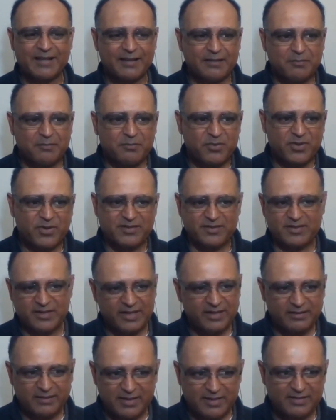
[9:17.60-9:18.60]
who
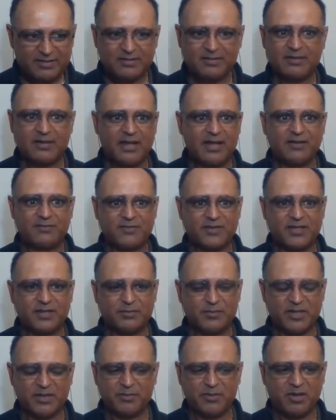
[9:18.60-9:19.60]
haven't had
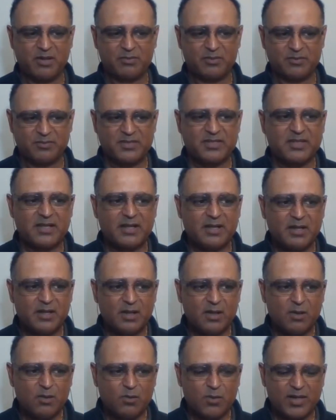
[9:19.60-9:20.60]
braces yet they still
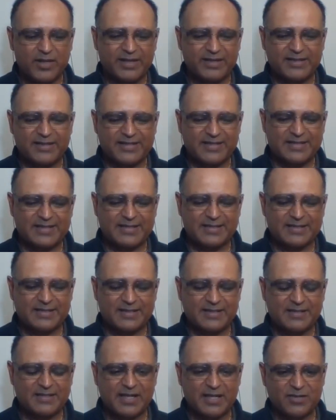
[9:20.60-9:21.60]
have TMJ problems.
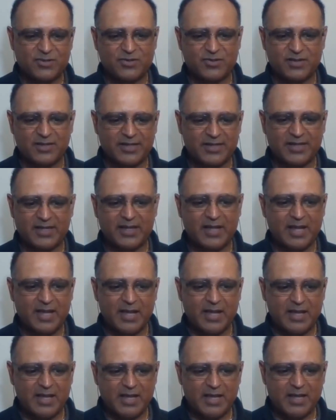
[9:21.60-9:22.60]
What it is
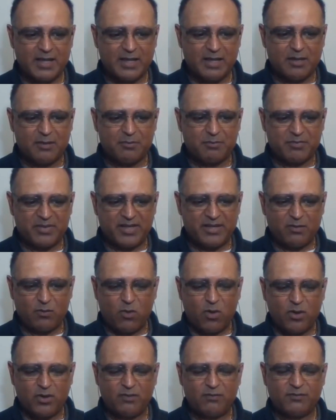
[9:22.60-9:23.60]
essentially
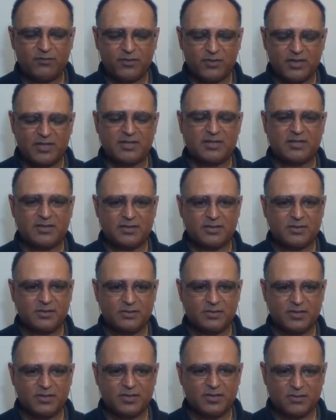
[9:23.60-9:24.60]
in
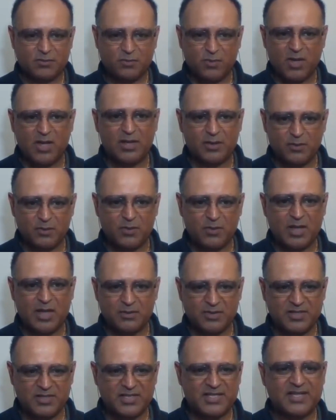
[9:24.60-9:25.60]
order for us to
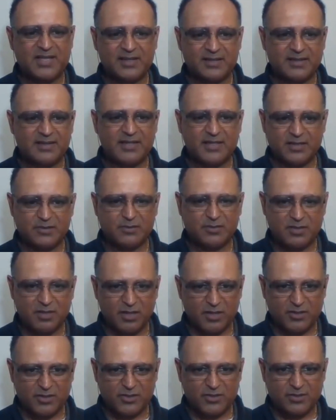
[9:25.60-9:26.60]
swallow, our
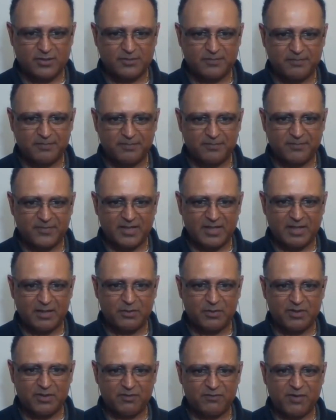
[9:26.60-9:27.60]
teeth need to touch.
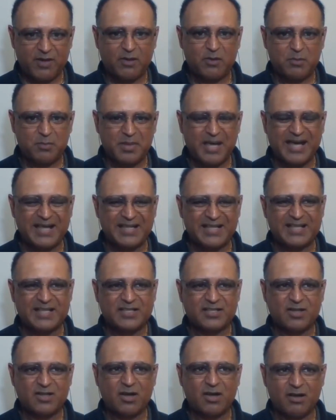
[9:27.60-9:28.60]
Now, if our
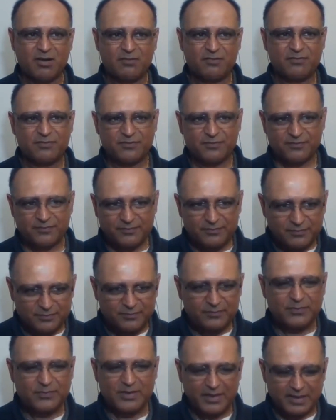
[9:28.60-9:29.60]
bite is off,
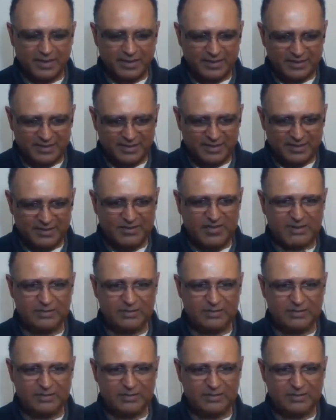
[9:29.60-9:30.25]
I